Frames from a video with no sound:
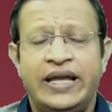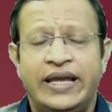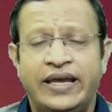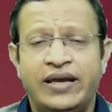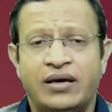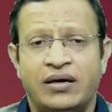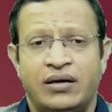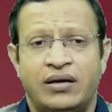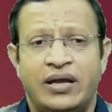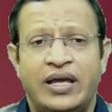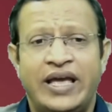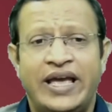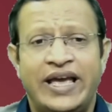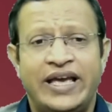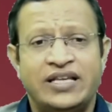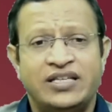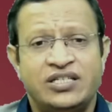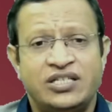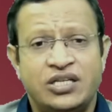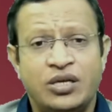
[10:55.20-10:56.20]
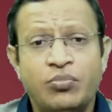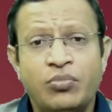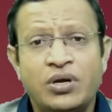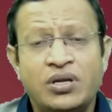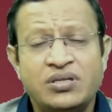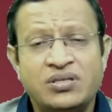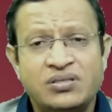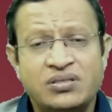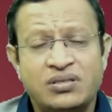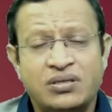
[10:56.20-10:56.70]
Here, a
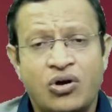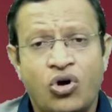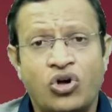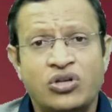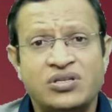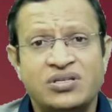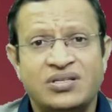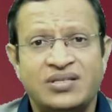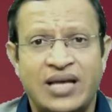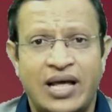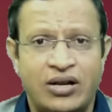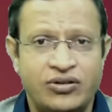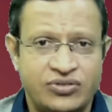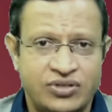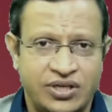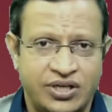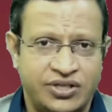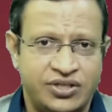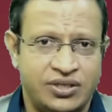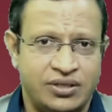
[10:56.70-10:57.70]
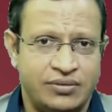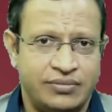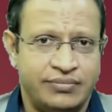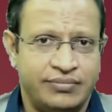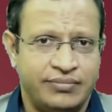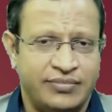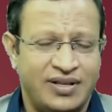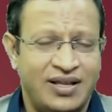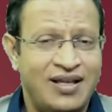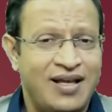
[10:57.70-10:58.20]
stimulus causes hallucination.
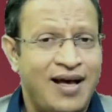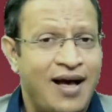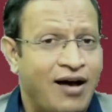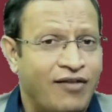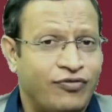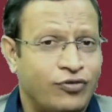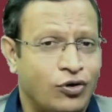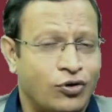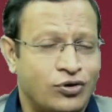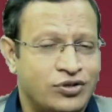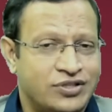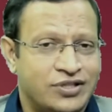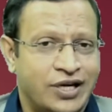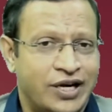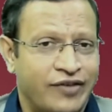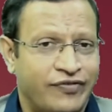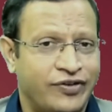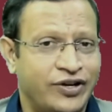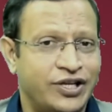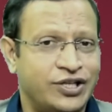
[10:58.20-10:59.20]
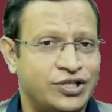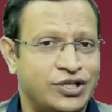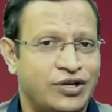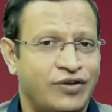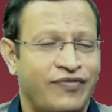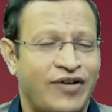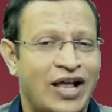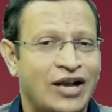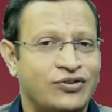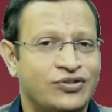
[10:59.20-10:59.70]
Of course, the definition
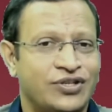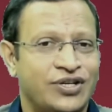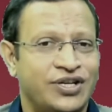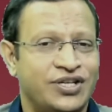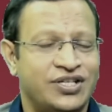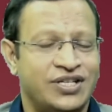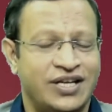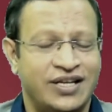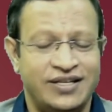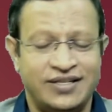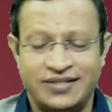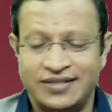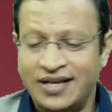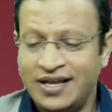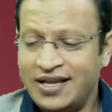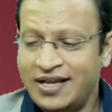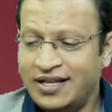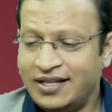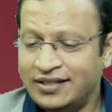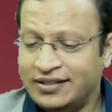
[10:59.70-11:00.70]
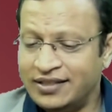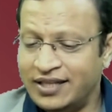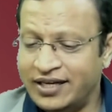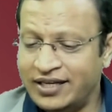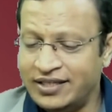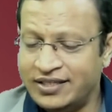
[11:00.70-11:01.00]
of hallucination is there